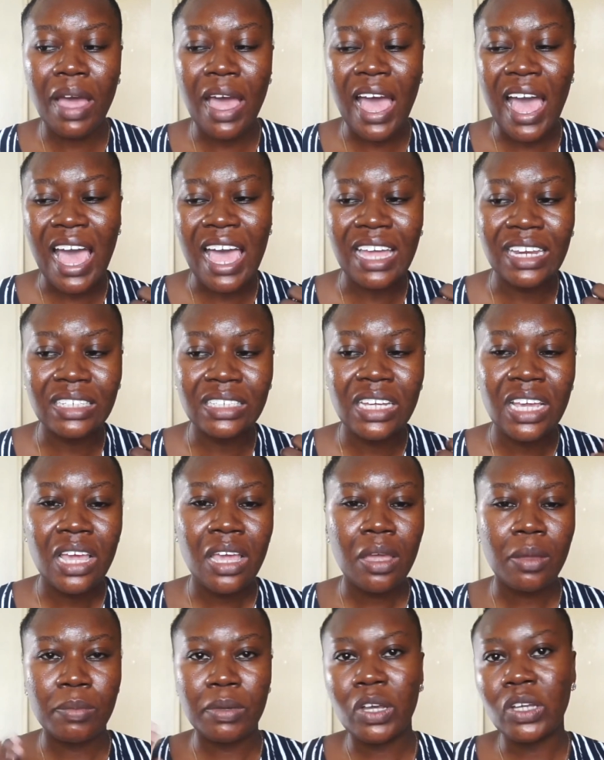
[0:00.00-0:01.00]
and
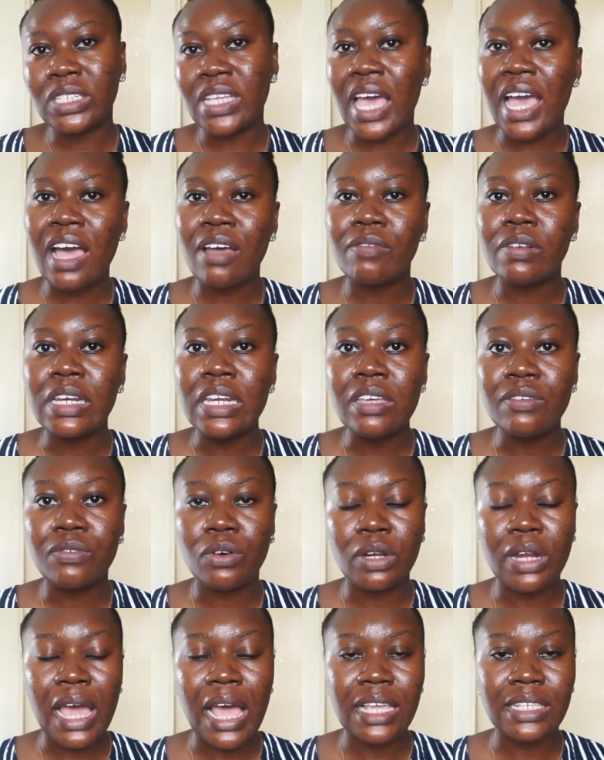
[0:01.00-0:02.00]
because I have leave-on
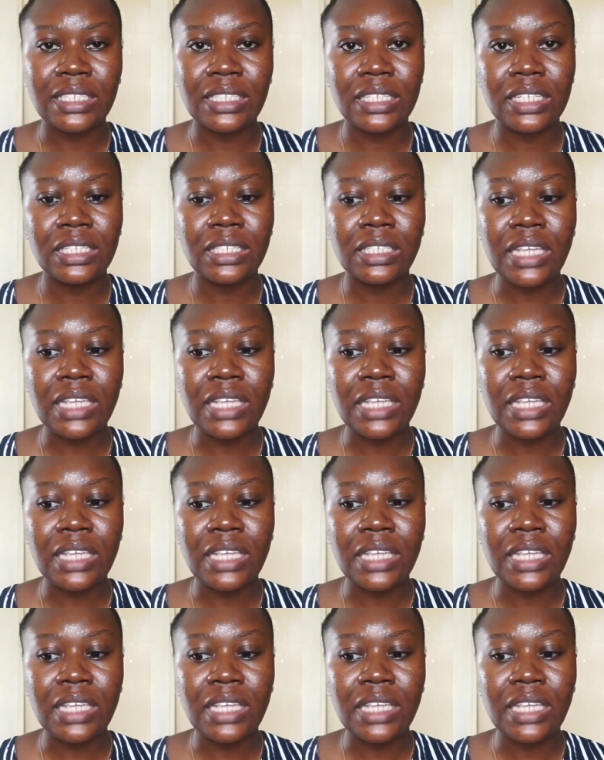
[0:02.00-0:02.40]
acids,